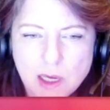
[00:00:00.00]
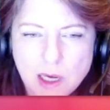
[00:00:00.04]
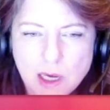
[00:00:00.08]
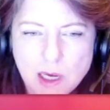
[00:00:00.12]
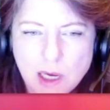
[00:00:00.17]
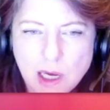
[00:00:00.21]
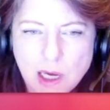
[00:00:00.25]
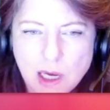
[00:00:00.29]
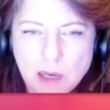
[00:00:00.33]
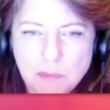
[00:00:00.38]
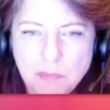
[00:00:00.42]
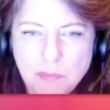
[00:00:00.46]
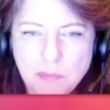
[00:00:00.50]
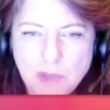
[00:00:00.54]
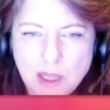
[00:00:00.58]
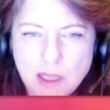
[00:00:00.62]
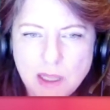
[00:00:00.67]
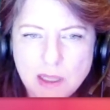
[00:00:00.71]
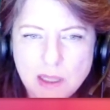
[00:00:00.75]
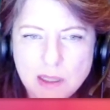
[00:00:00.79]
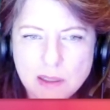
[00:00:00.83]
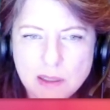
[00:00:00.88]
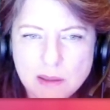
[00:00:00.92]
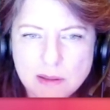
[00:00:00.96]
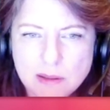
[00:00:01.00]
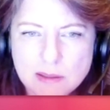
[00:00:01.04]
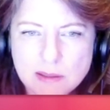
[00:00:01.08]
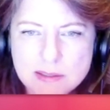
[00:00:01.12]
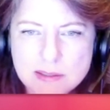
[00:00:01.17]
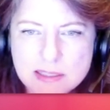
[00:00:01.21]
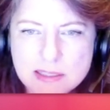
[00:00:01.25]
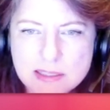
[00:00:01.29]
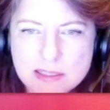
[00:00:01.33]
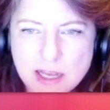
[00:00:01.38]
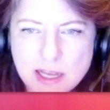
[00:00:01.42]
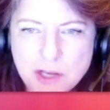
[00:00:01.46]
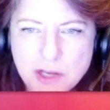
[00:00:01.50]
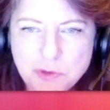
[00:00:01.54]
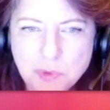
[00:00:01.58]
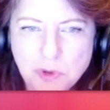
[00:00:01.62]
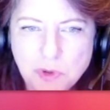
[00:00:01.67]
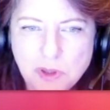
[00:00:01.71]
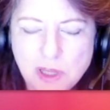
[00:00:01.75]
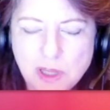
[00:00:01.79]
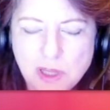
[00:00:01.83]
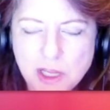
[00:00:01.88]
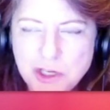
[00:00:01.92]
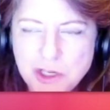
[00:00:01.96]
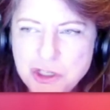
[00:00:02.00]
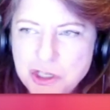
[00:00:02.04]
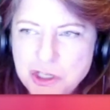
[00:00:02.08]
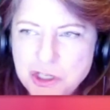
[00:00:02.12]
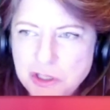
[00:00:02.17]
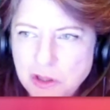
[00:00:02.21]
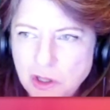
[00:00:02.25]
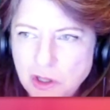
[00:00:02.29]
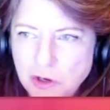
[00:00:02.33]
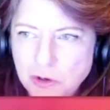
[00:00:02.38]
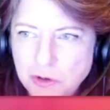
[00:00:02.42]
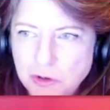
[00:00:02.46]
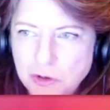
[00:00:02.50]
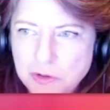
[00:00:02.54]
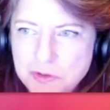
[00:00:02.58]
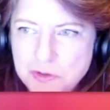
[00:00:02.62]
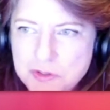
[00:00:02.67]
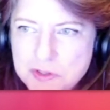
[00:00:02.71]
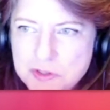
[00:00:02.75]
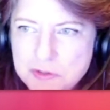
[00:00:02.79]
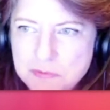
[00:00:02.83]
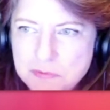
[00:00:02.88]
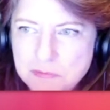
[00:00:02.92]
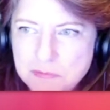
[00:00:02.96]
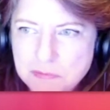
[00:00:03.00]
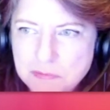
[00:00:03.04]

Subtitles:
um, schedule lunch and learns,